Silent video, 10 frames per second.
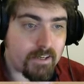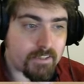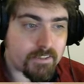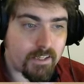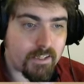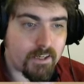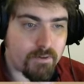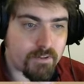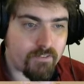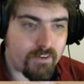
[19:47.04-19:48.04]
Psycho
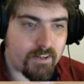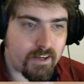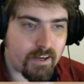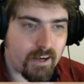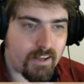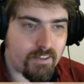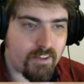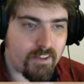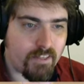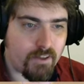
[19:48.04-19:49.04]
is defending, and
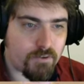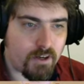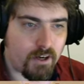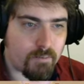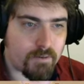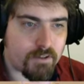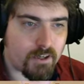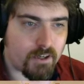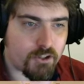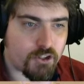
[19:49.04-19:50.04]
that those Harpies
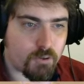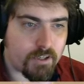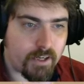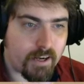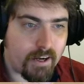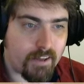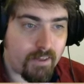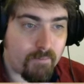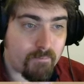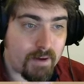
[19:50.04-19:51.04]
are shooting.
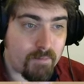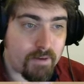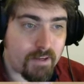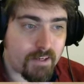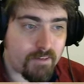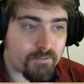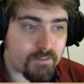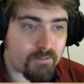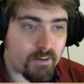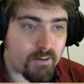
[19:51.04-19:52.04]
That might be enough to
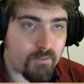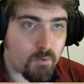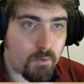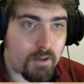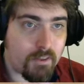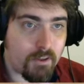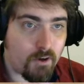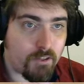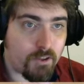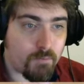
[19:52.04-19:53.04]
drive away the
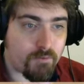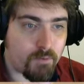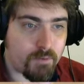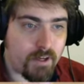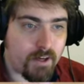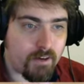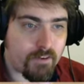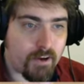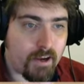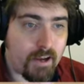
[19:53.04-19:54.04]
Othiums from Yerf.
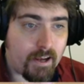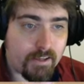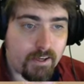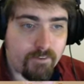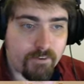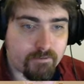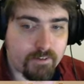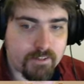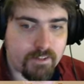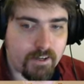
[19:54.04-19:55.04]
Yerf
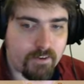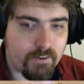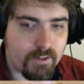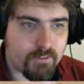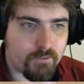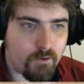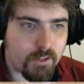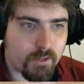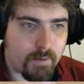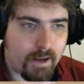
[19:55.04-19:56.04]
agrees. Yerf is
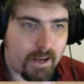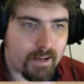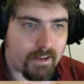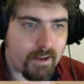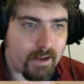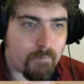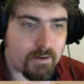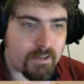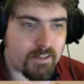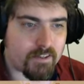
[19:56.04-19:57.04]
falling back,
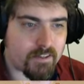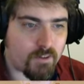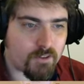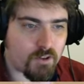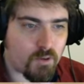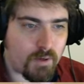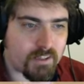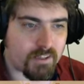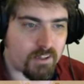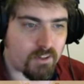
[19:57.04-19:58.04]
but he's lost
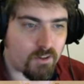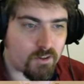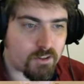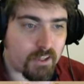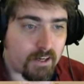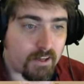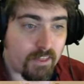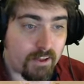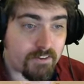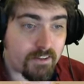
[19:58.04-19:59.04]
quite a lot.
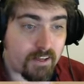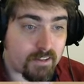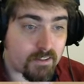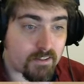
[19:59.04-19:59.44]
That said,